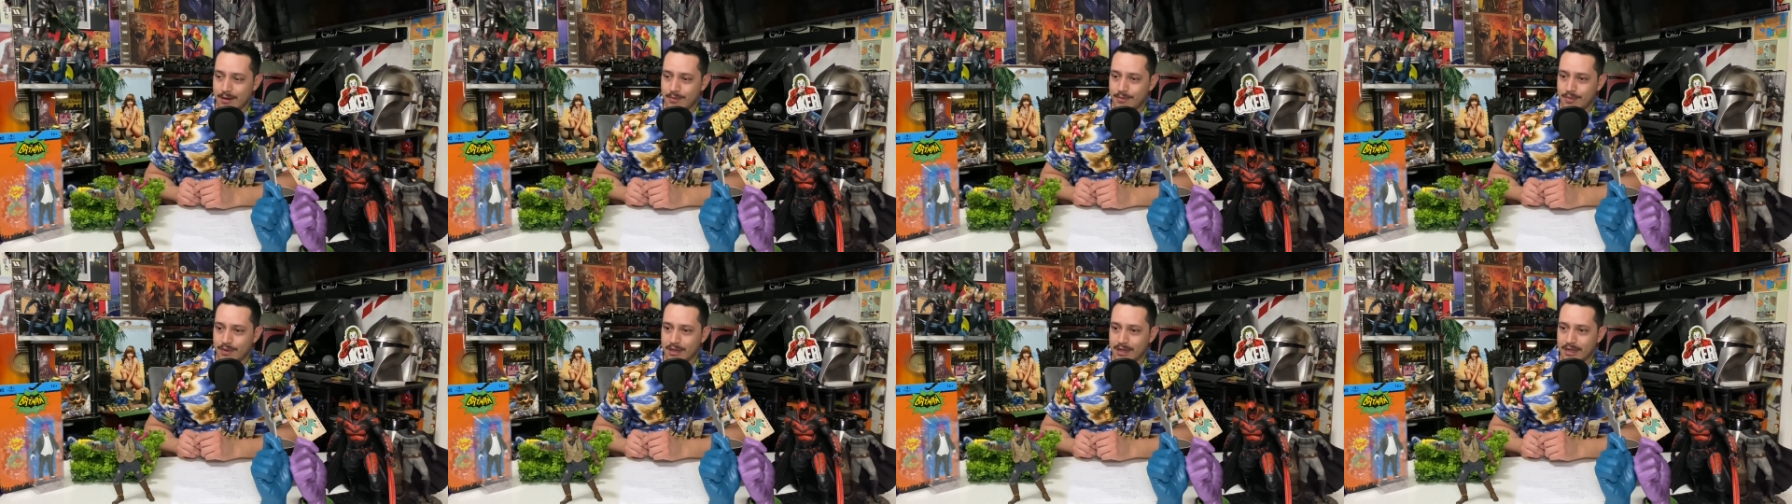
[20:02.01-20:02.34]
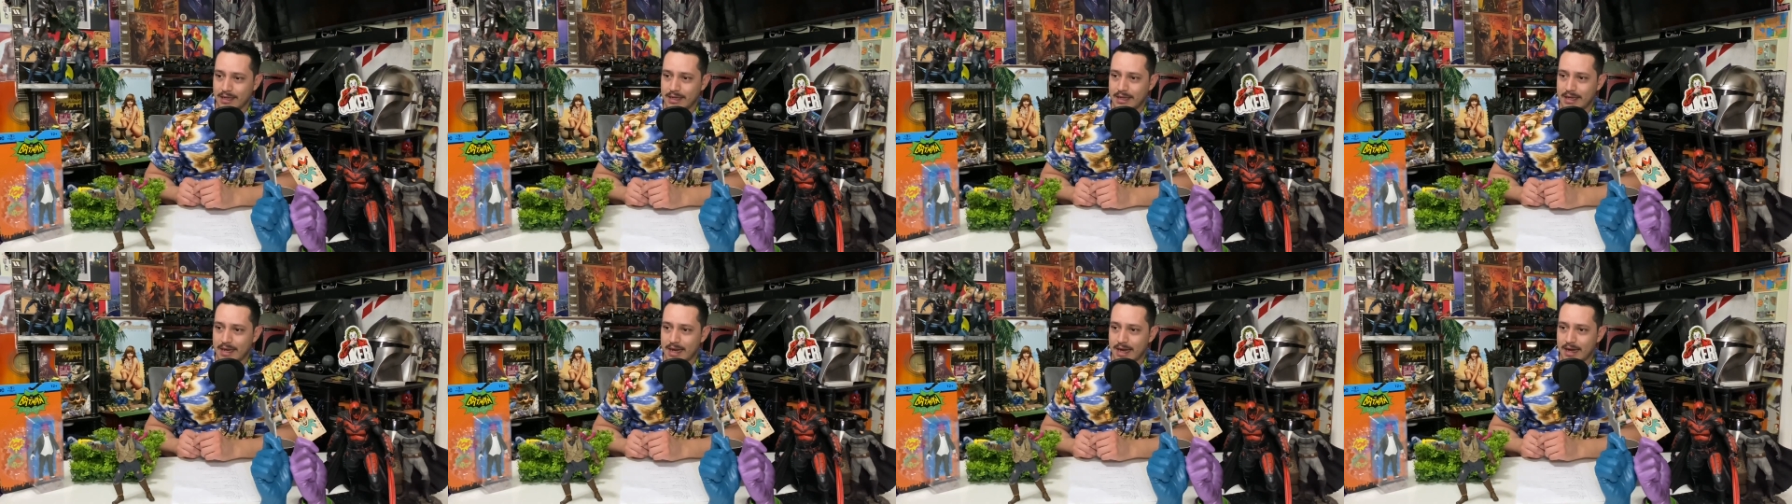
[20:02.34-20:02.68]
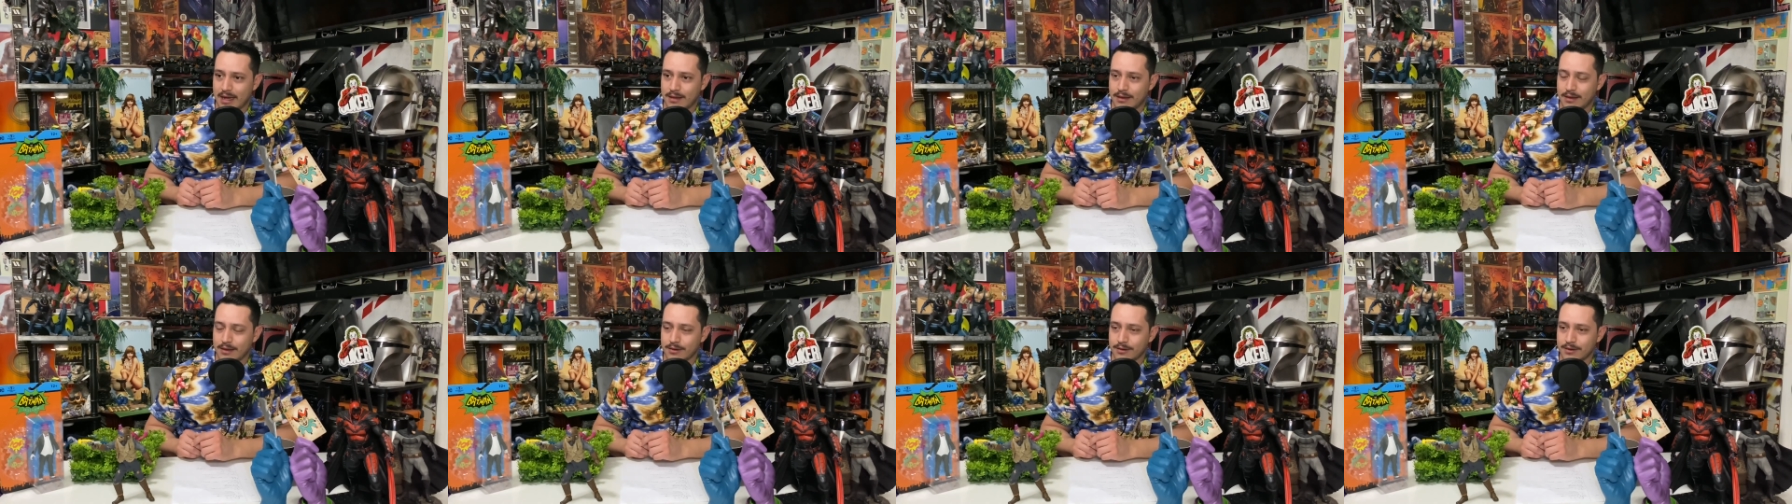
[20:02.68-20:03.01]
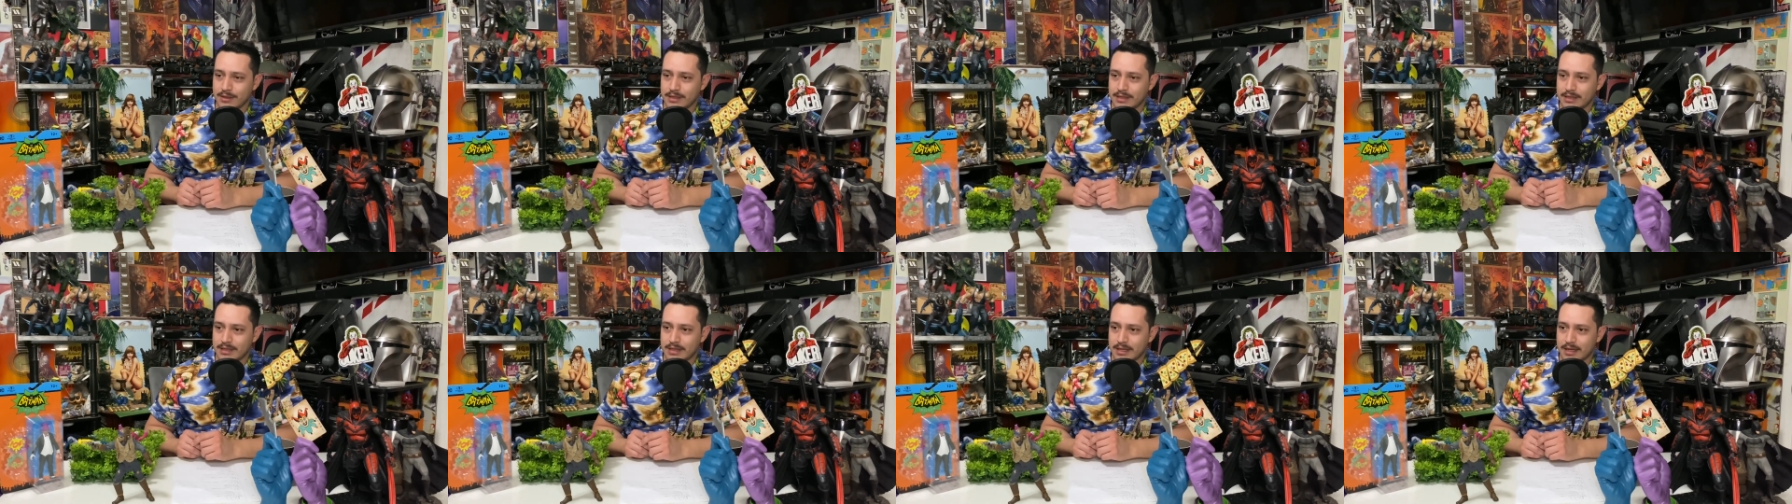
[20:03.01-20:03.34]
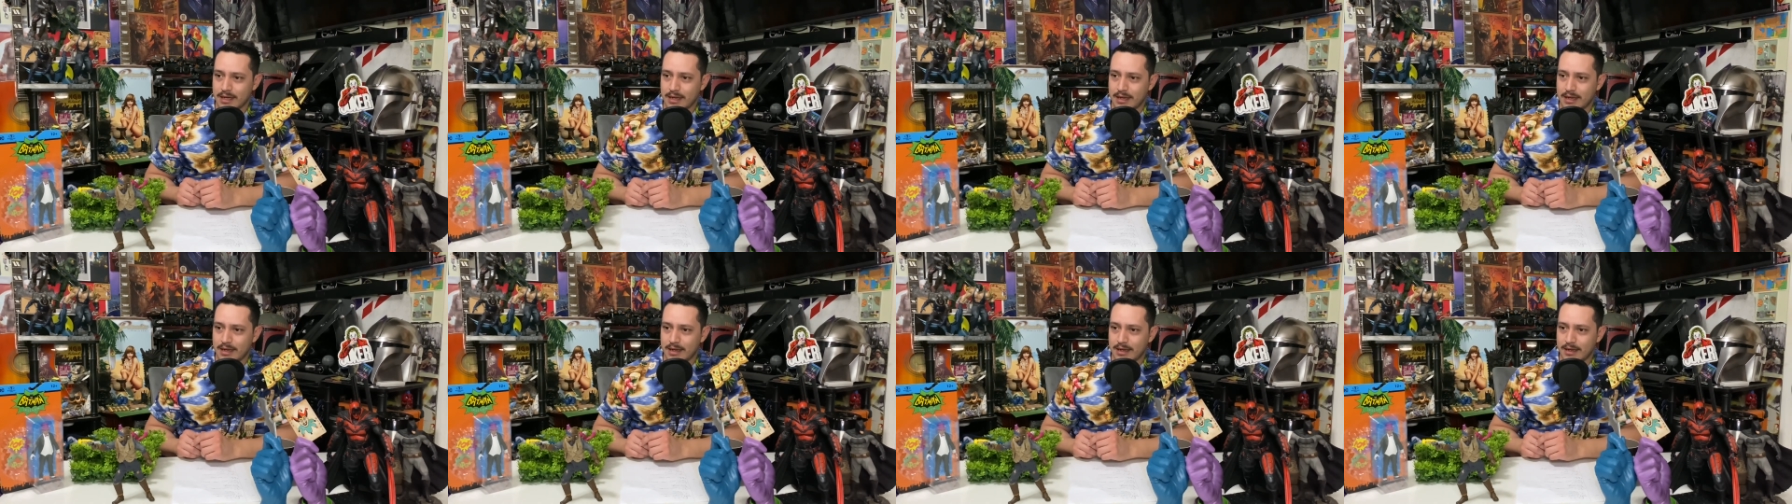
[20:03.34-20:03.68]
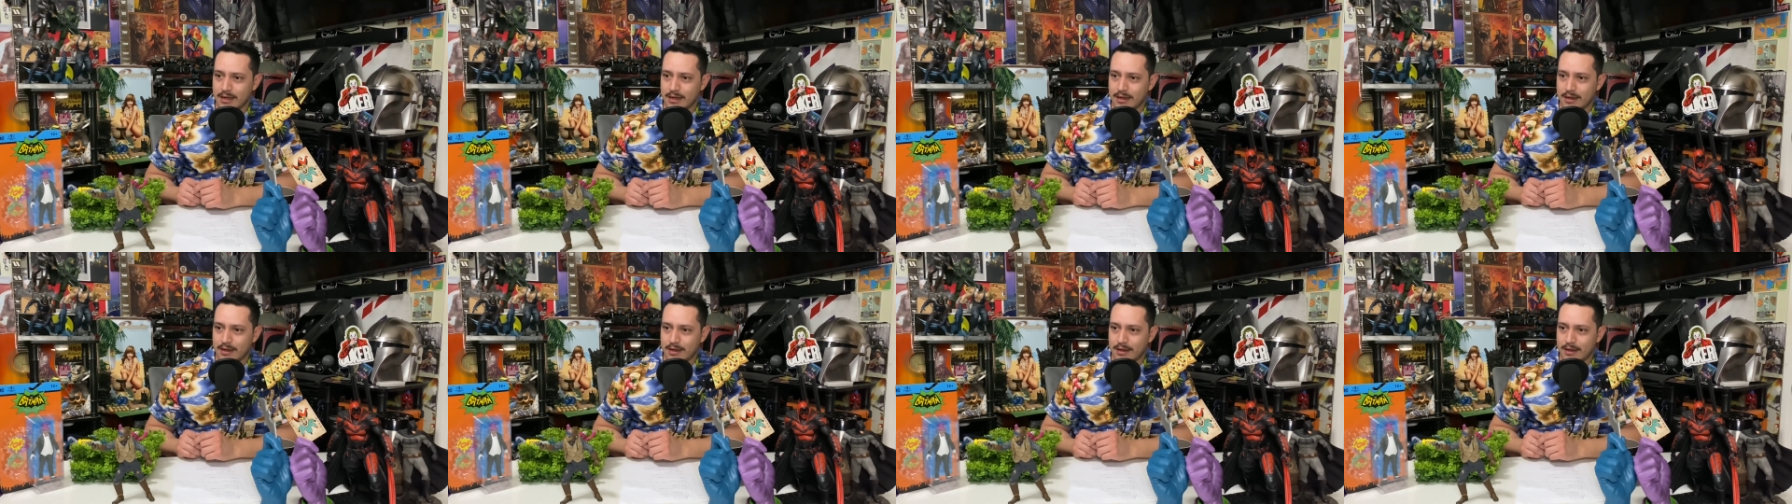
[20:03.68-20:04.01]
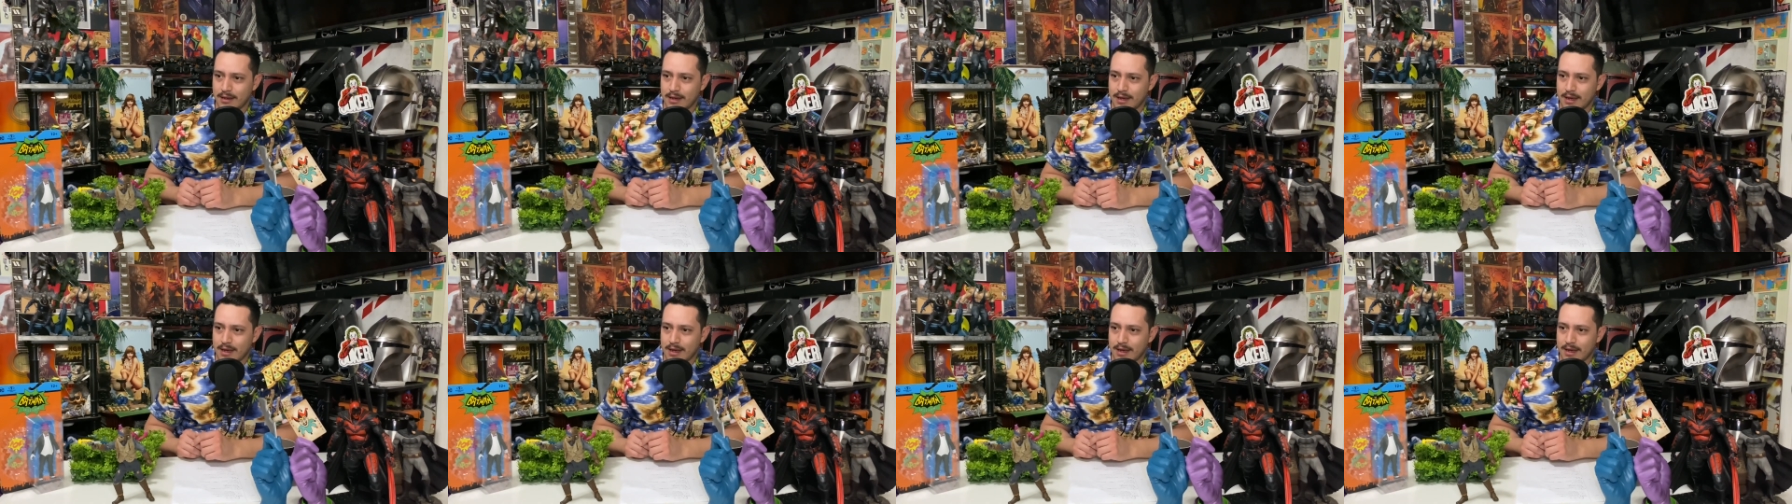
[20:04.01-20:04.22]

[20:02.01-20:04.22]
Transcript: but yeah, there is uh,